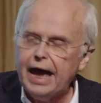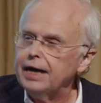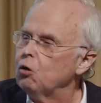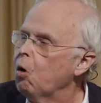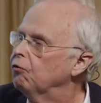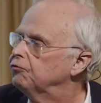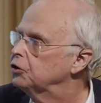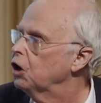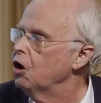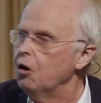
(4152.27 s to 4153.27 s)
and
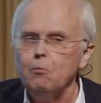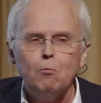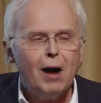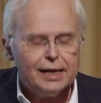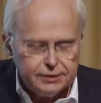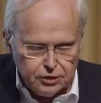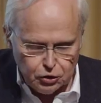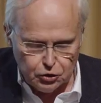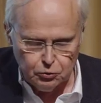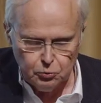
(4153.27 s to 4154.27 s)
often a
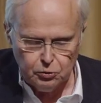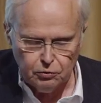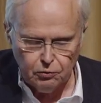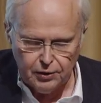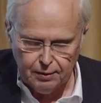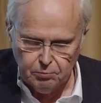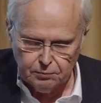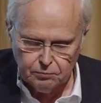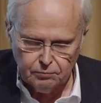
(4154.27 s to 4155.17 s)
multitude of them.